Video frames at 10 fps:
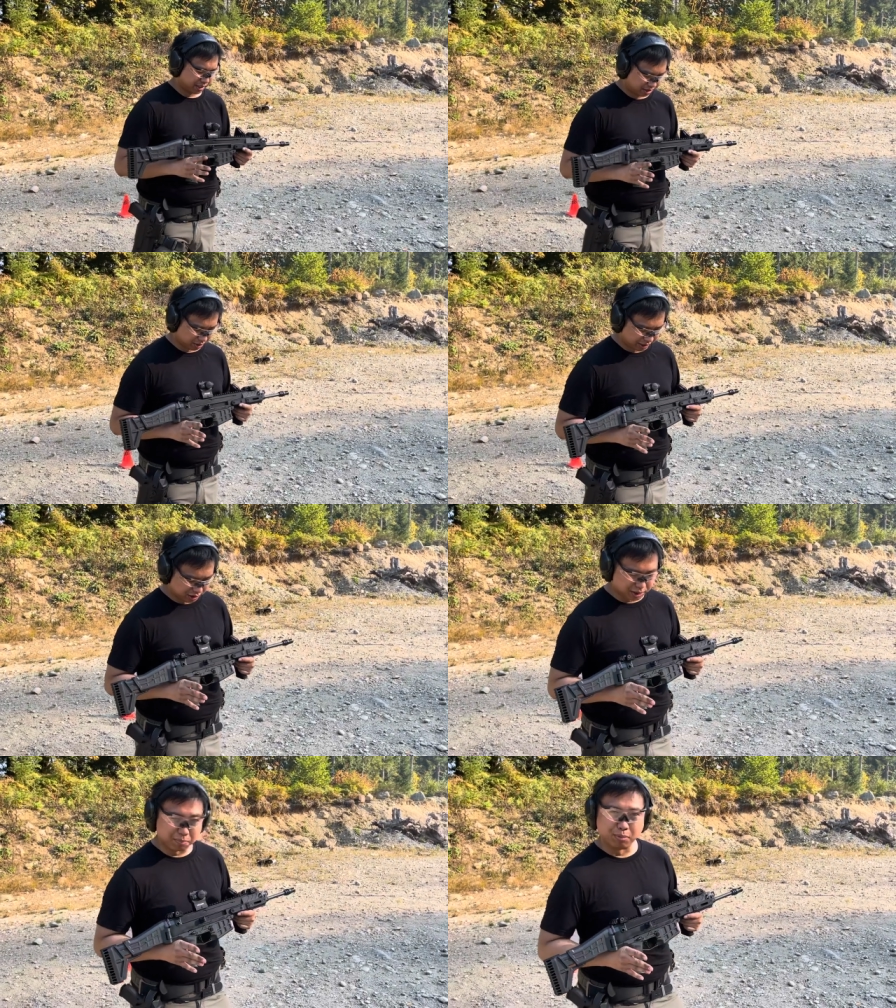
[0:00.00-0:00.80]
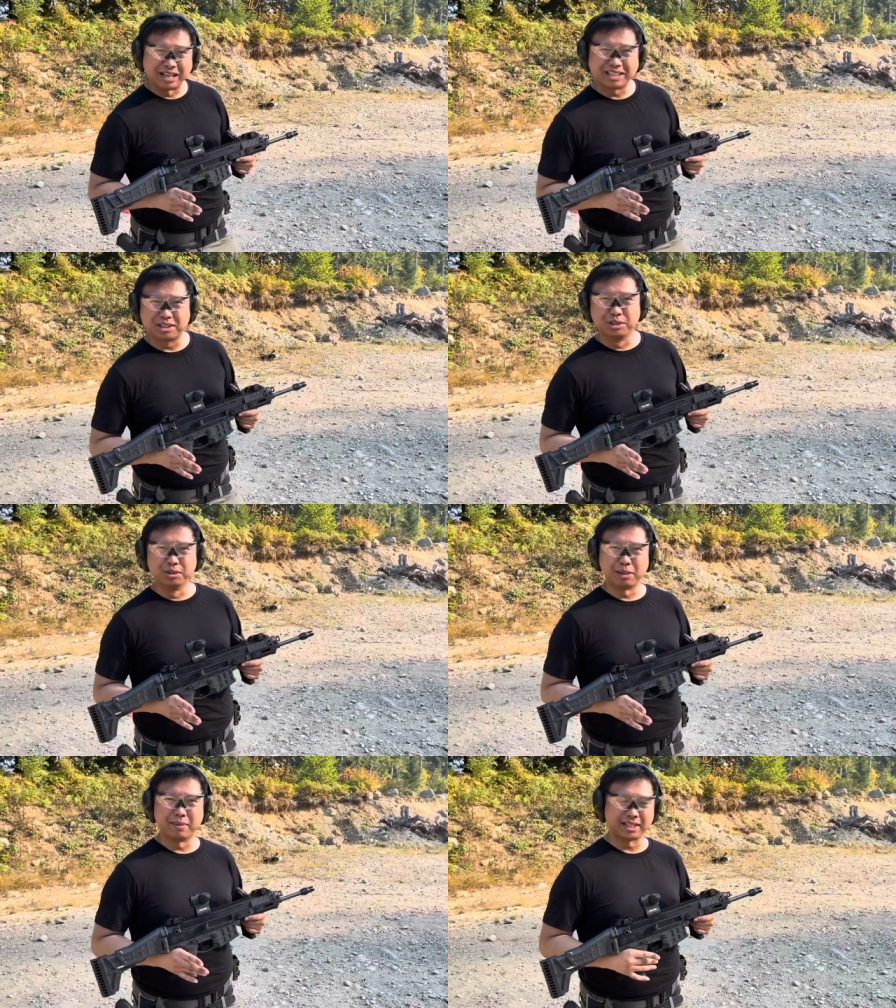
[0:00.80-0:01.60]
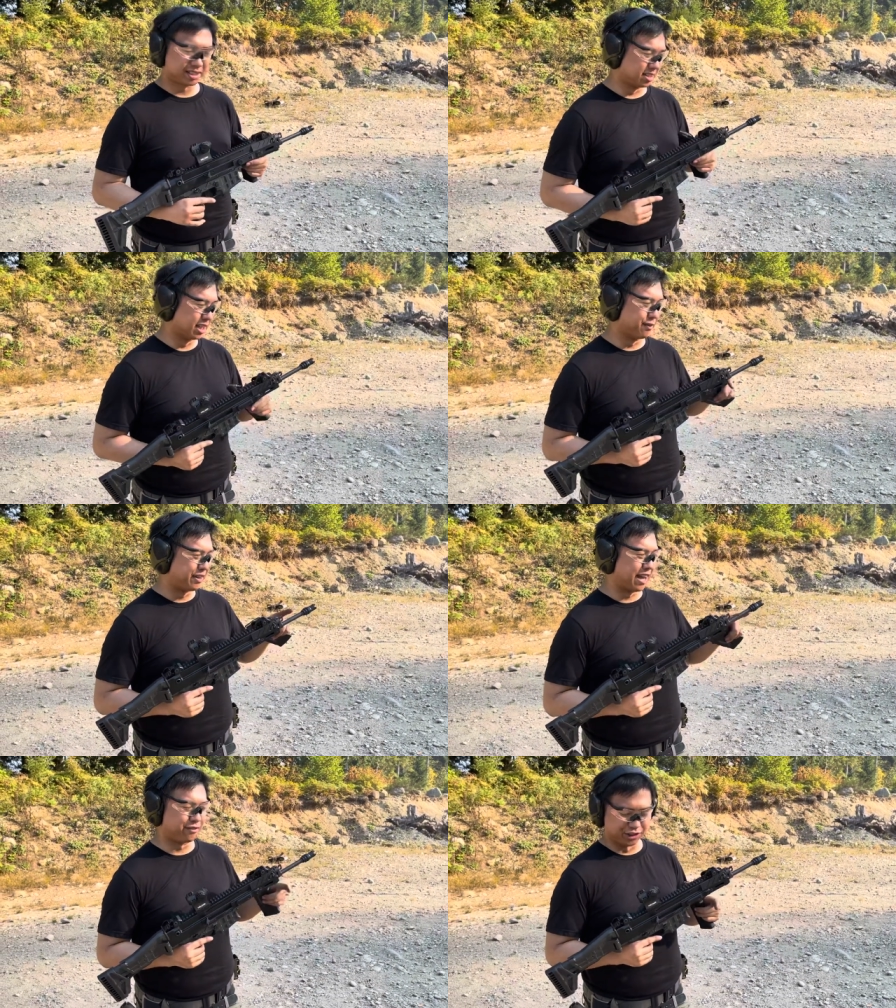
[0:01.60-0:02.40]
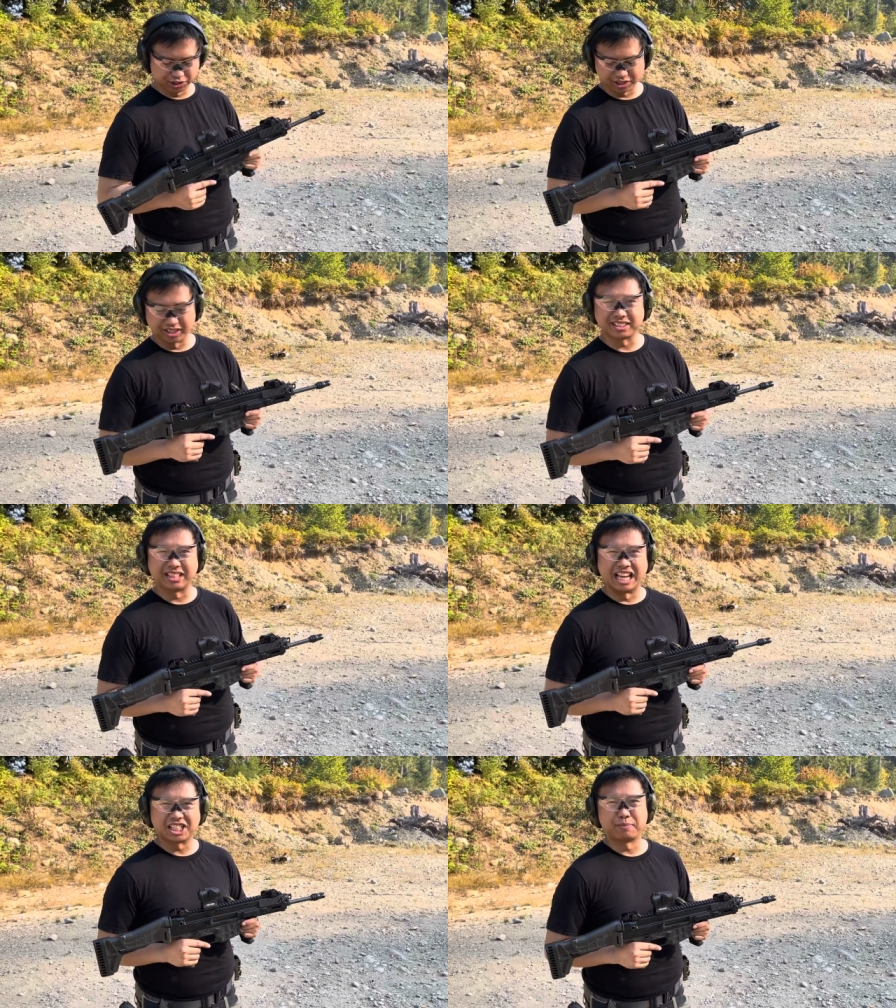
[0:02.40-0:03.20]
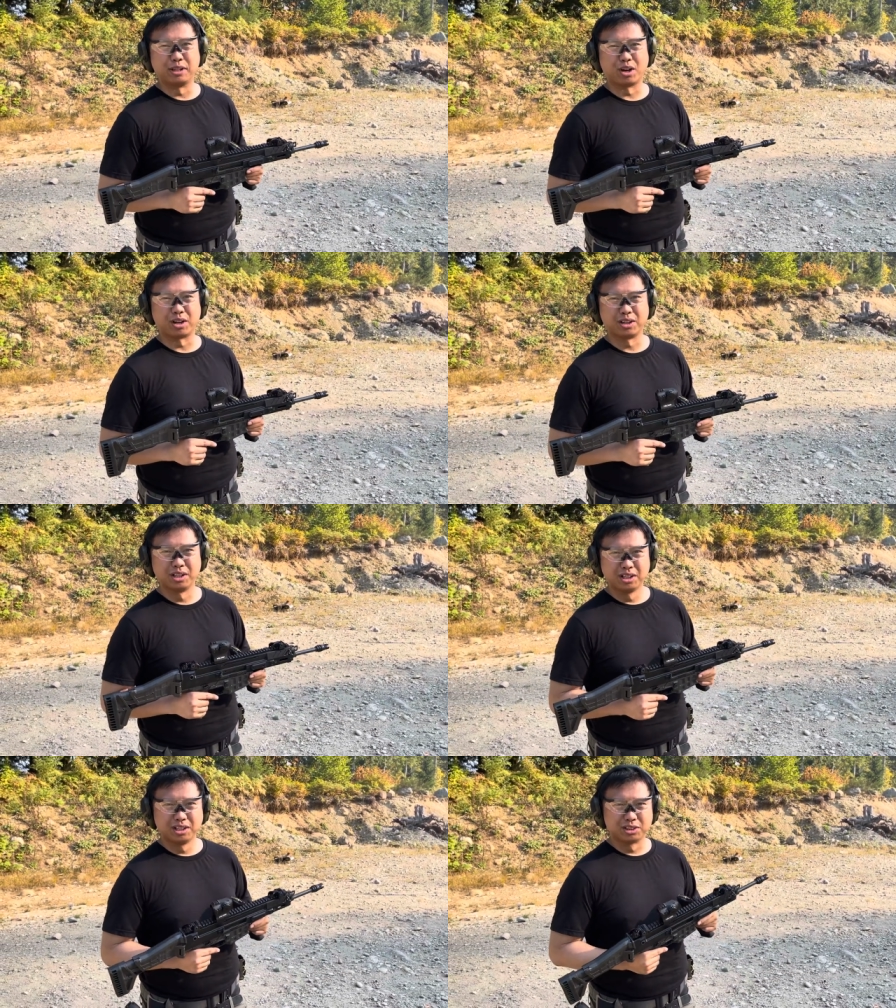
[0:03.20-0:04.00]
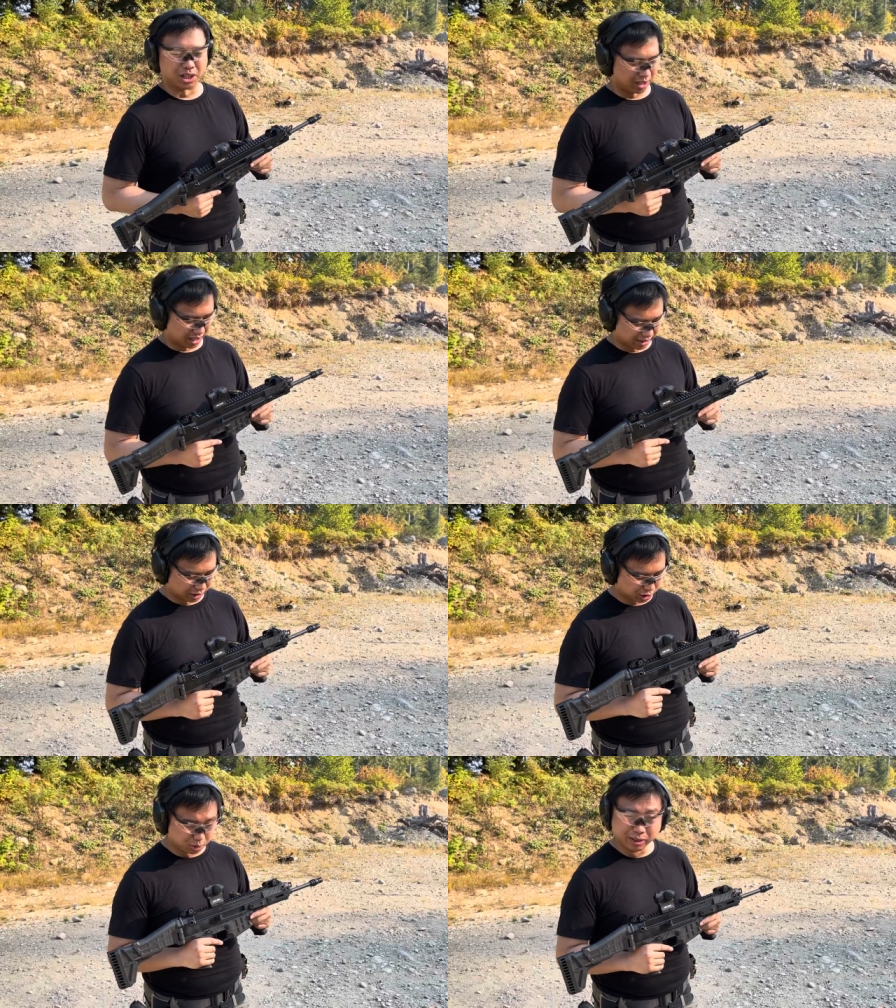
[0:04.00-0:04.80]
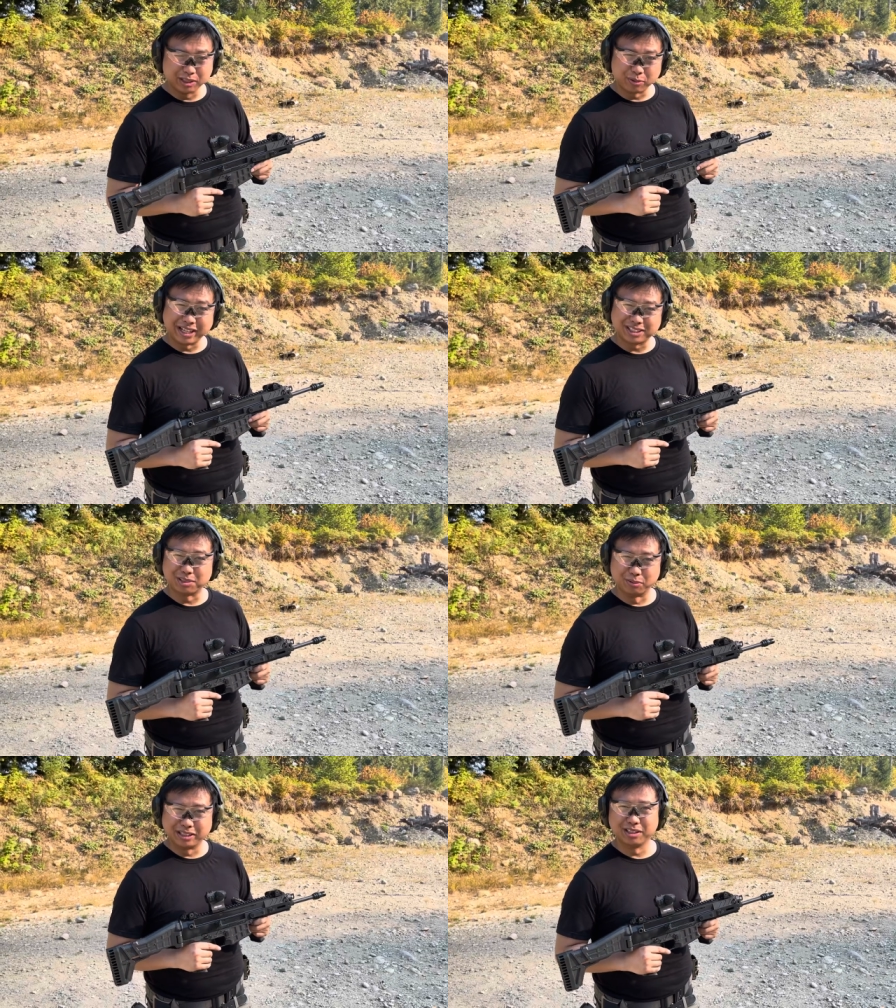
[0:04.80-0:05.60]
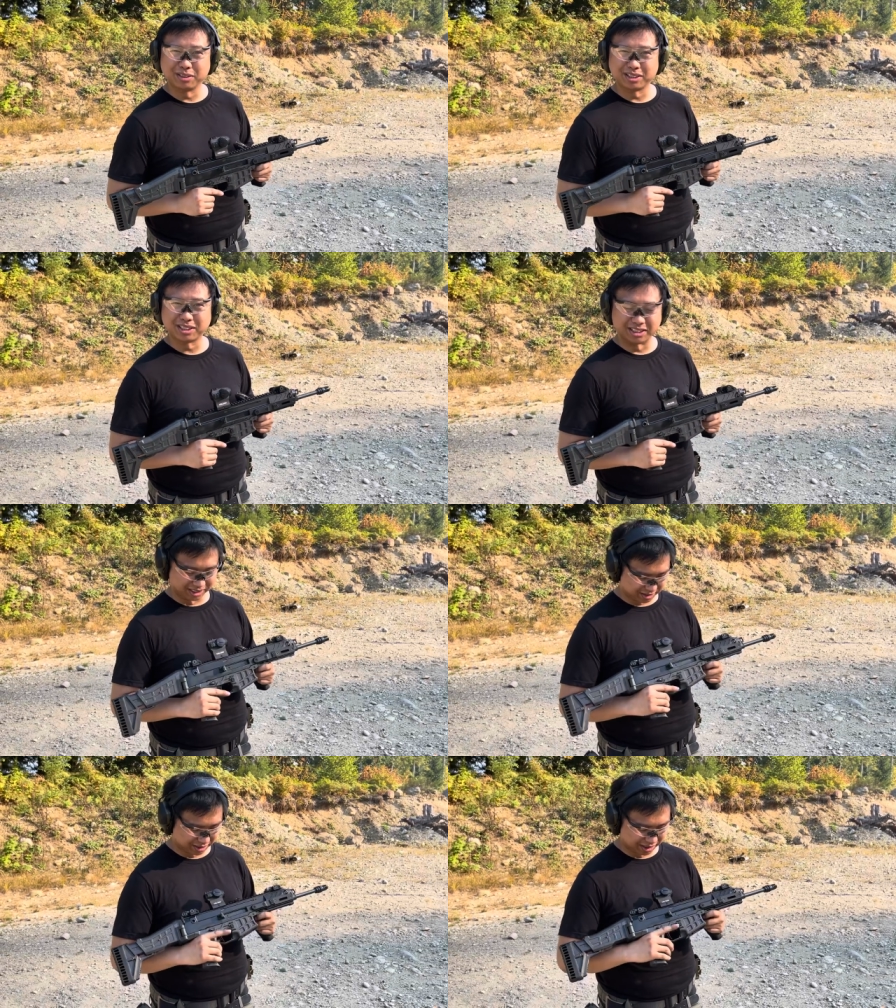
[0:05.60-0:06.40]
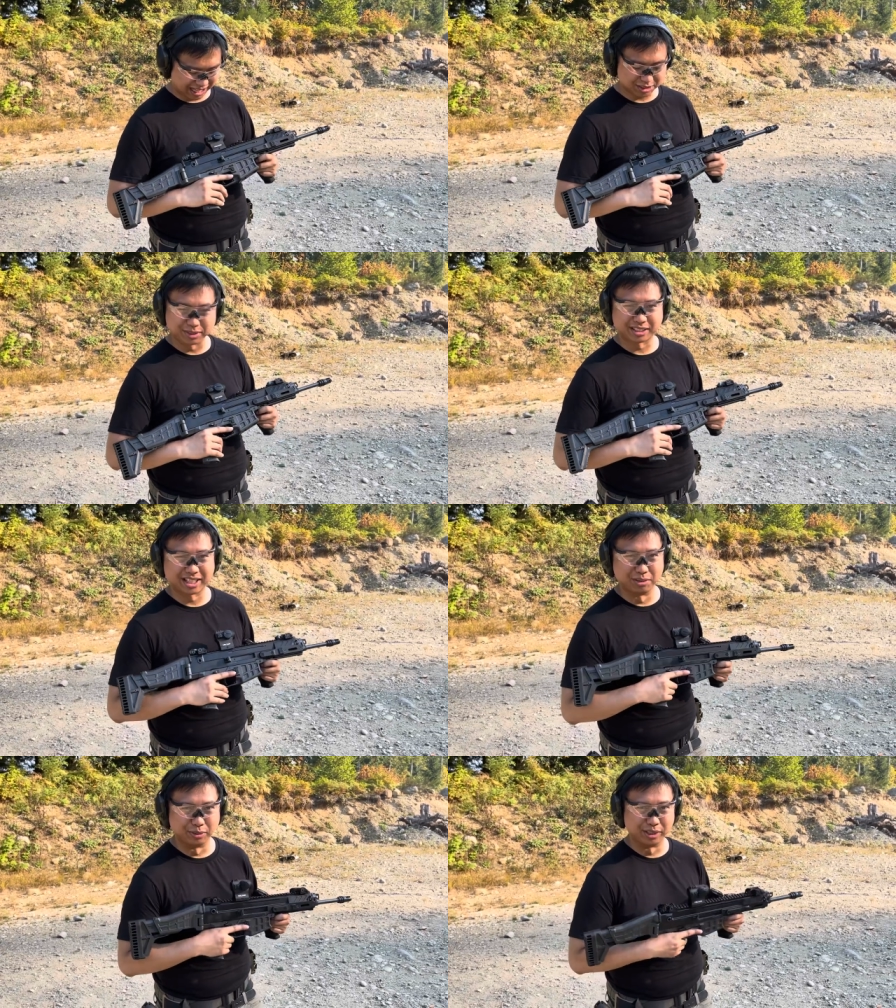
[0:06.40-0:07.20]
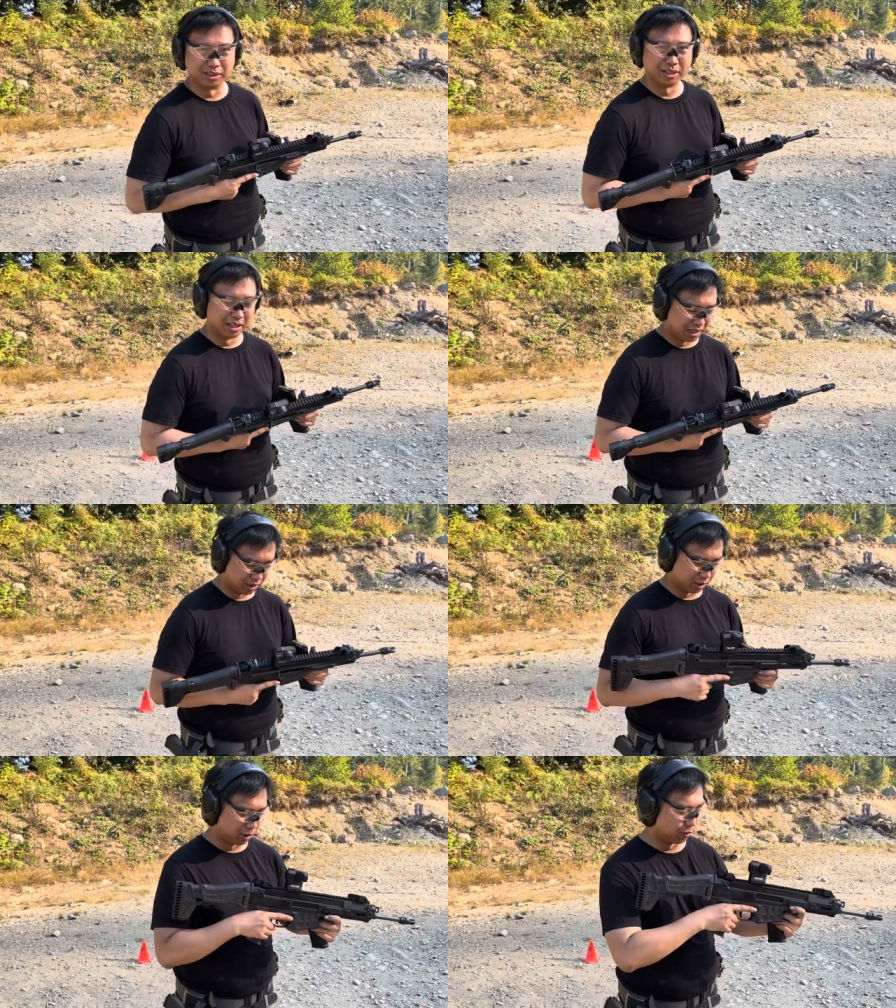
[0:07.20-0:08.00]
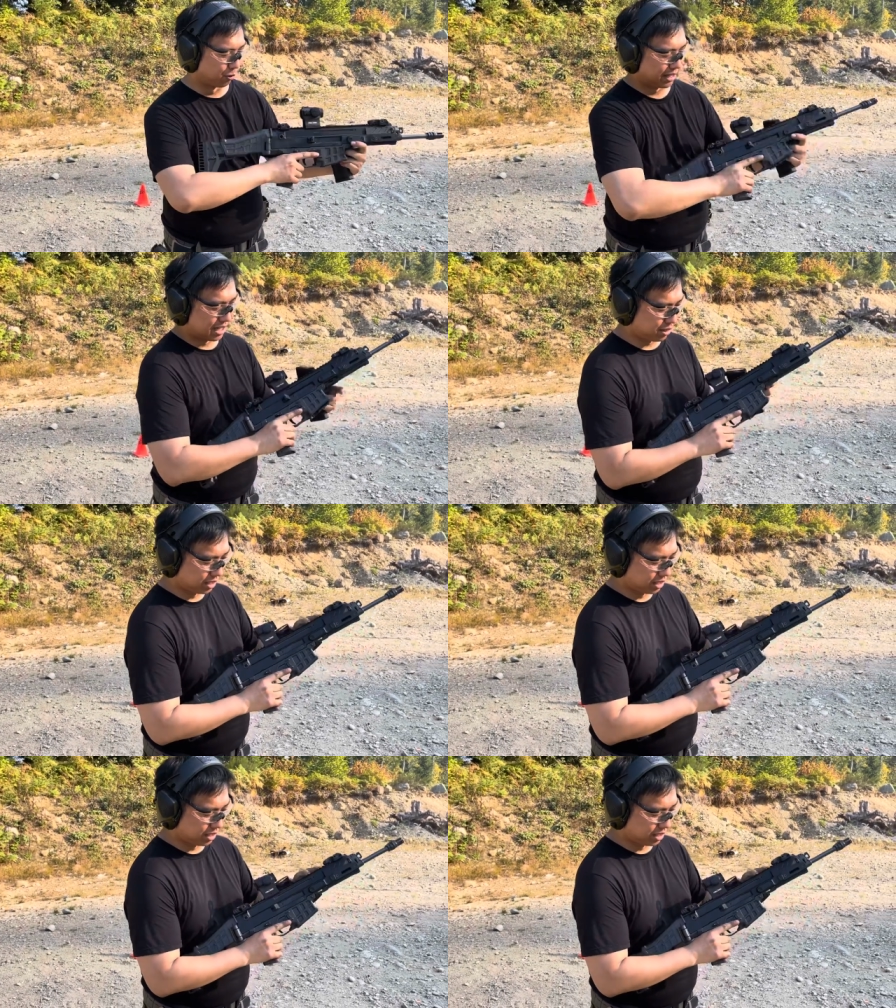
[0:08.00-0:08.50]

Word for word: So here's the Bren 2 MS 11 half inch, and this is the SBR. So there's three ways to reload this, and the last one is kind of weird. So right now the